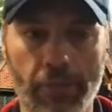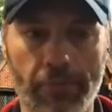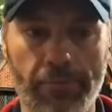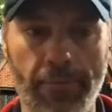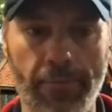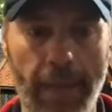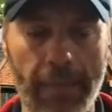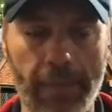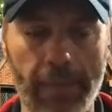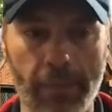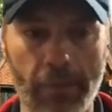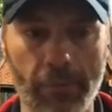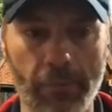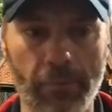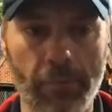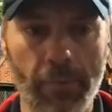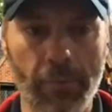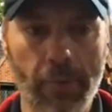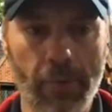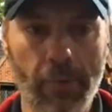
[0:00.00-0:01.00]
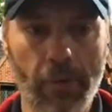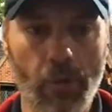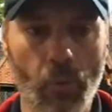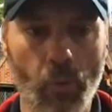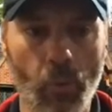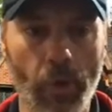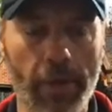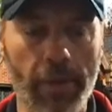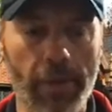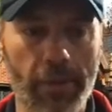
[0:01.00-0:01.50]
fandom
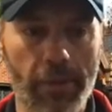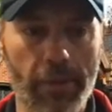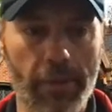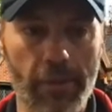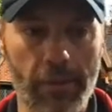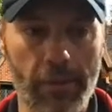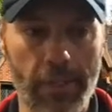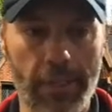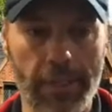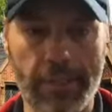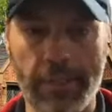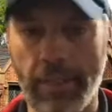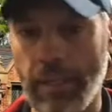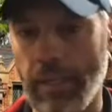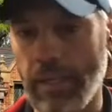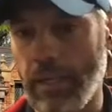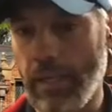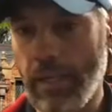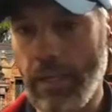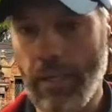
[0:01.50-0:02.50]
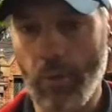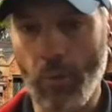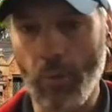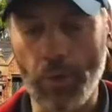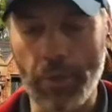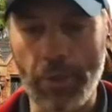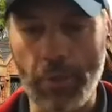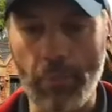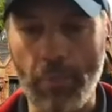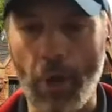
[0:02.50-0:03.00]
with Disney,
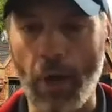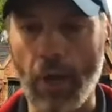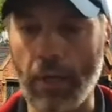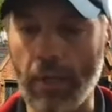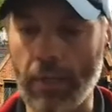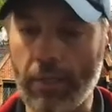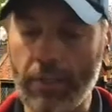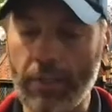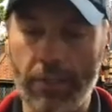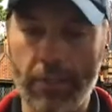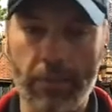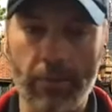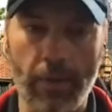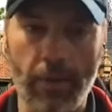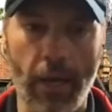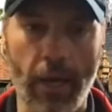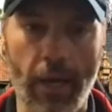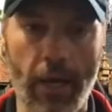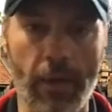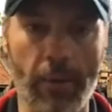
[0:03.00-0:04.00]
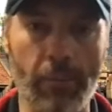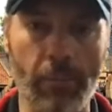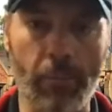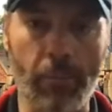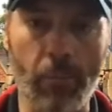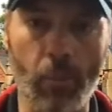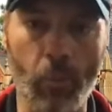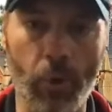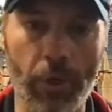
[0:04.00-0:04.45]
with the parks, with